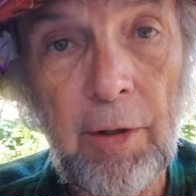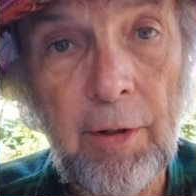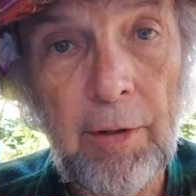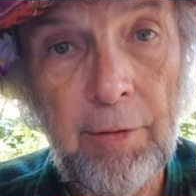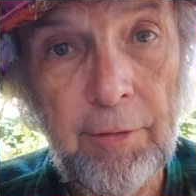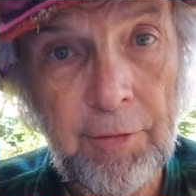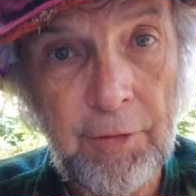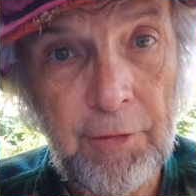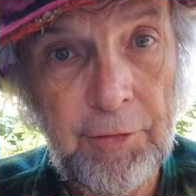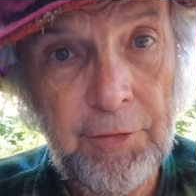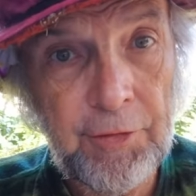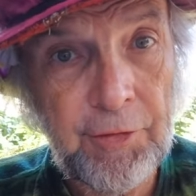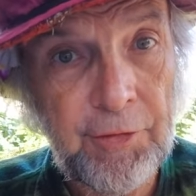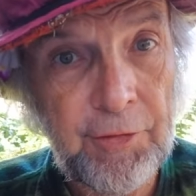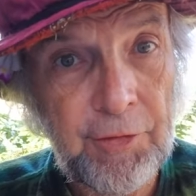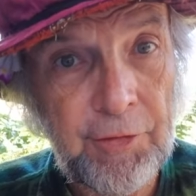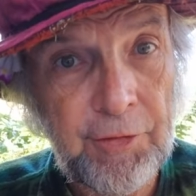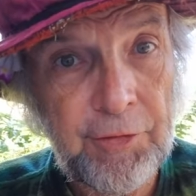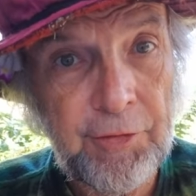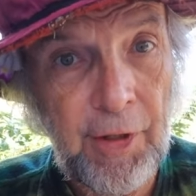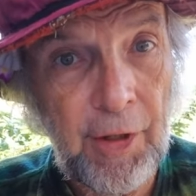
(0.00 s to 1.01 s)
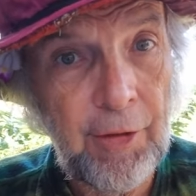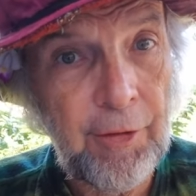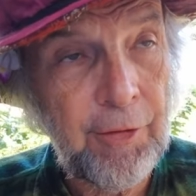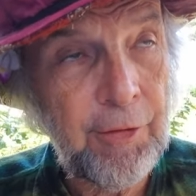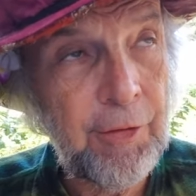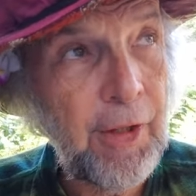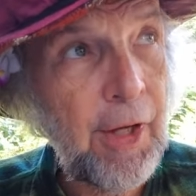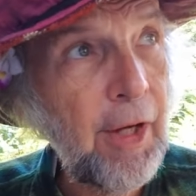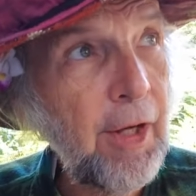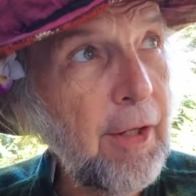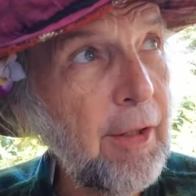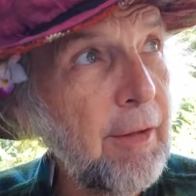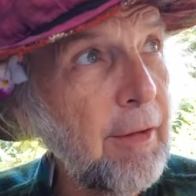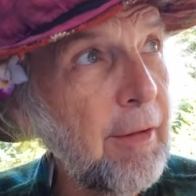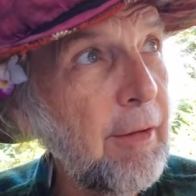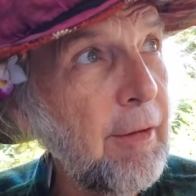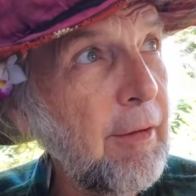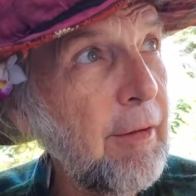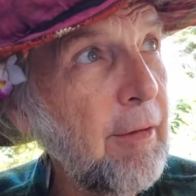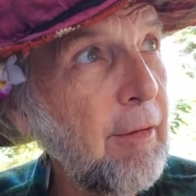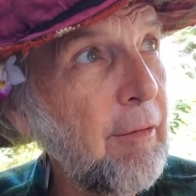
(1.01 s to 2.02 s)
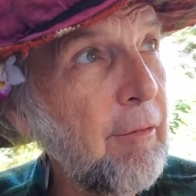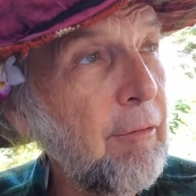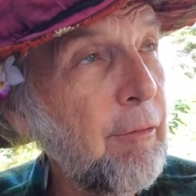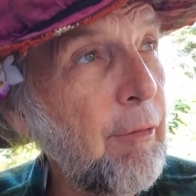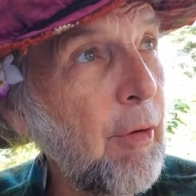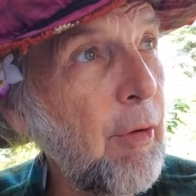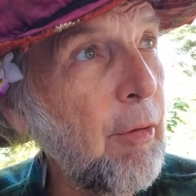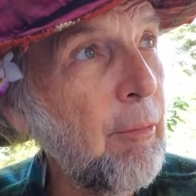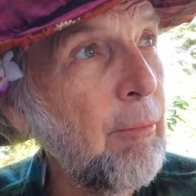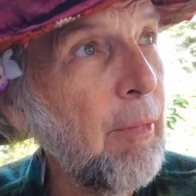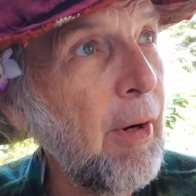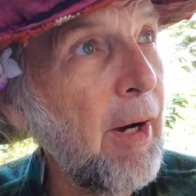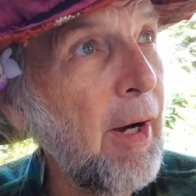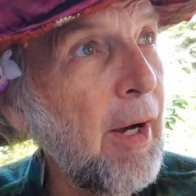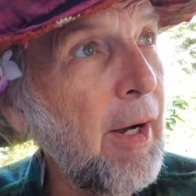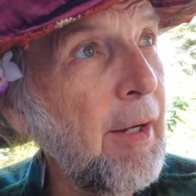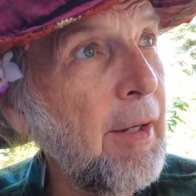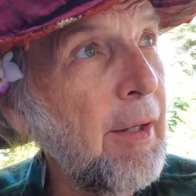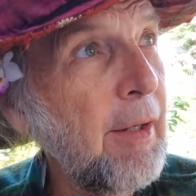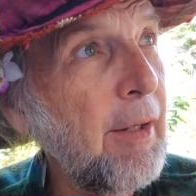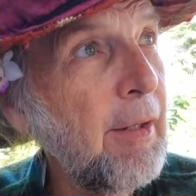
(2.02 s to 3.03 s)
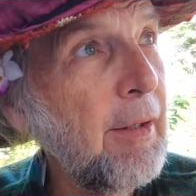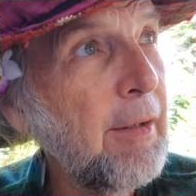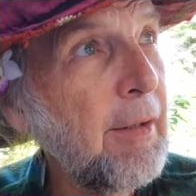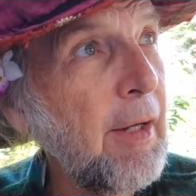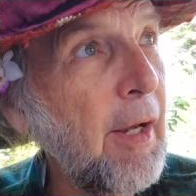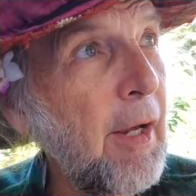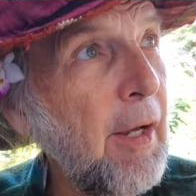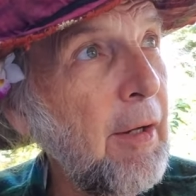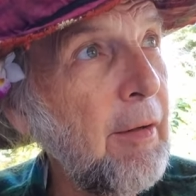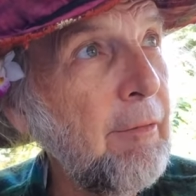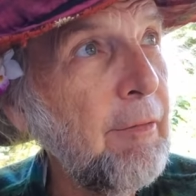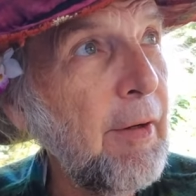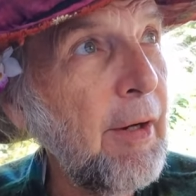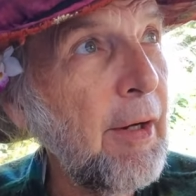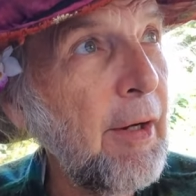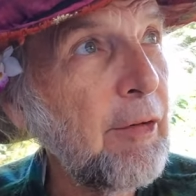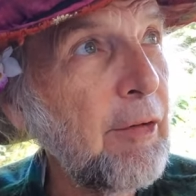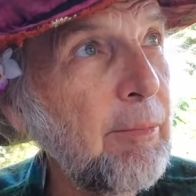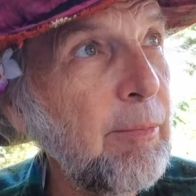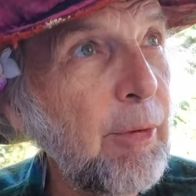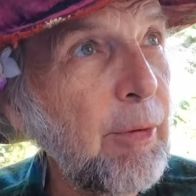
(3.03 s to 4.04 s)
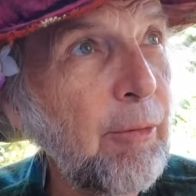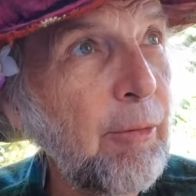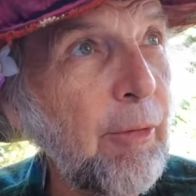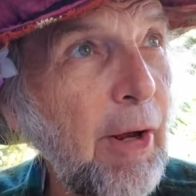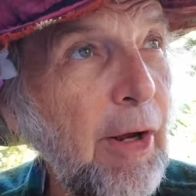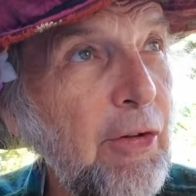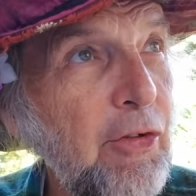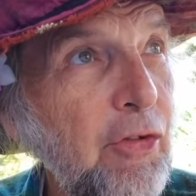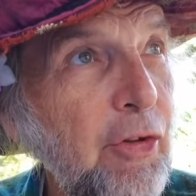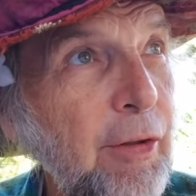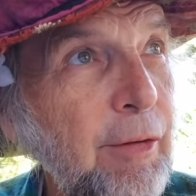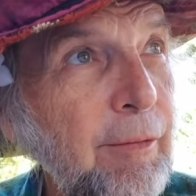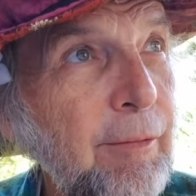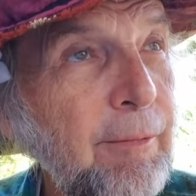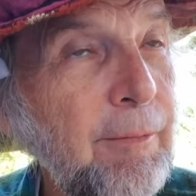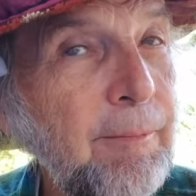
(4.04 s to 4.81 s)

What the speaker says: this is a stellar day for my cave exploration.